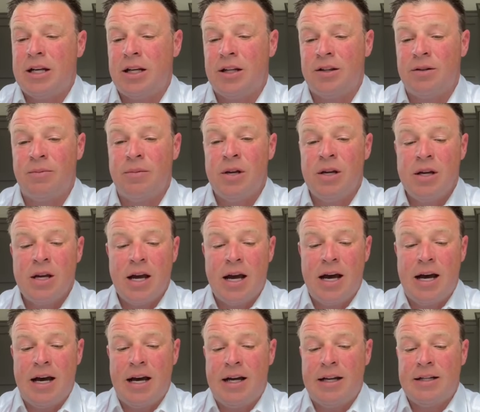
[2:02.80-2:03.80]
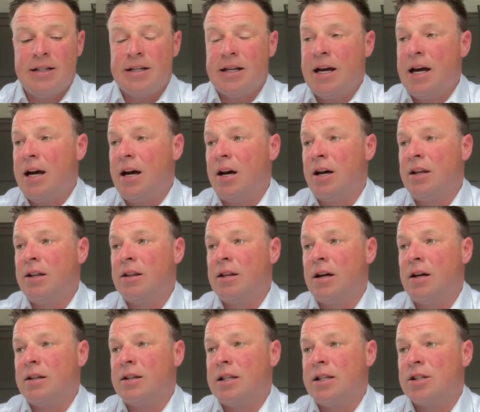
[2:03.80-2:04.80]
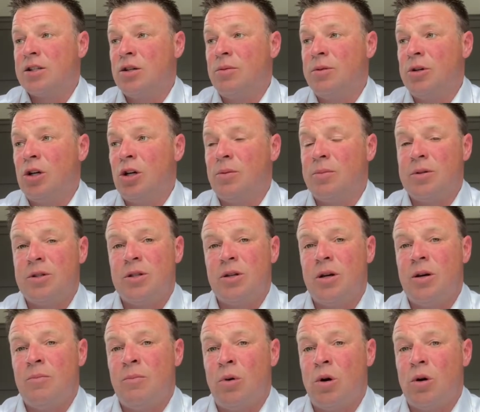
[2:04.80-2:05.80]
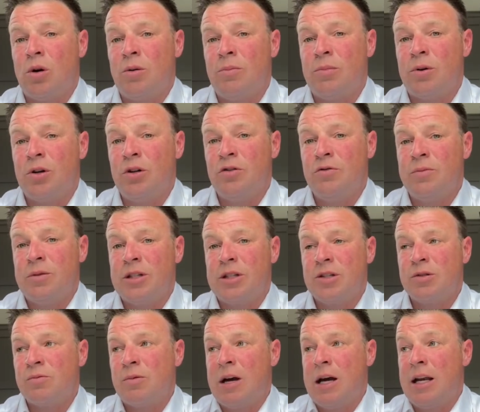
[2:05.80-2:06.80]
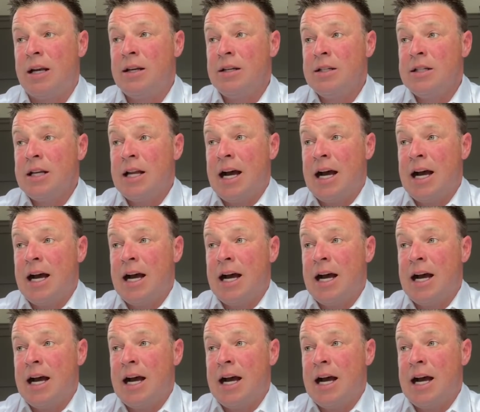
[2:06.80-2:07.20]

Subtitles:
of them. And I thought this could be open to more improvement as well.